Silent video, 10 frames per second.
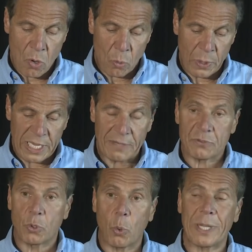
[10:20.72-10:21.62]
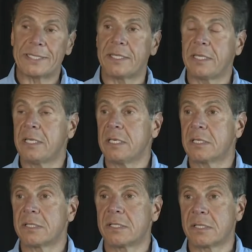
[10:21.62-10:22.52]
We have 20
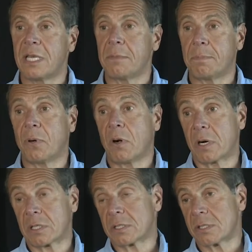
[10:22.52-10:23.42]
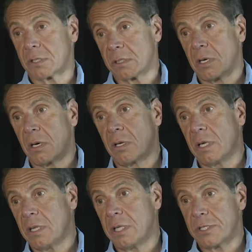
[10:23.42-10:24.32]
state parks
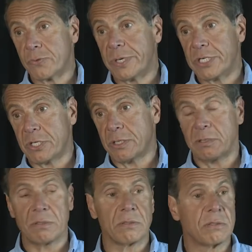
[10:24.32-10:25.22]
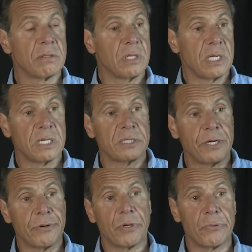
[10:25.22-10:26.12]
in this region, the Lake
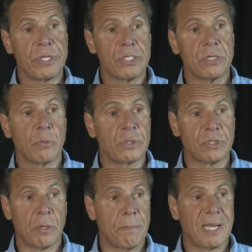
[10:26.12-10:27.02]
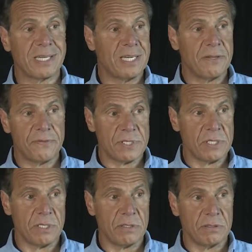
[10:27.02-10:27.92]
Ontario region, which are
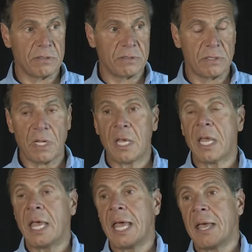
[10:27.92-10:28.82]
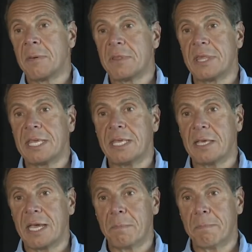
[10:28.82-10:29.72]
magnificent. The
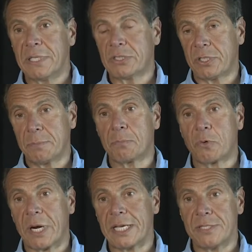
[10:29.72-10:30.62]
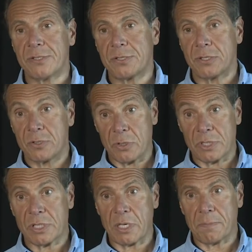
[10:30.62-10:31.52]
admission price to the
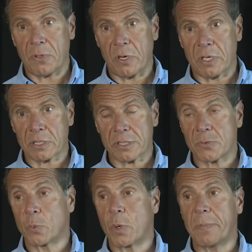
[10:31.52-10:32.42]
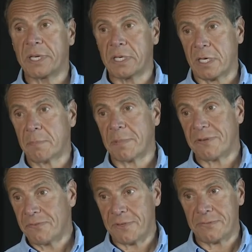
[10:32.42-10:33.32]
state parks will be cut by
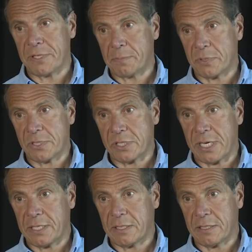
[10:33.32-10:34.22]
50%,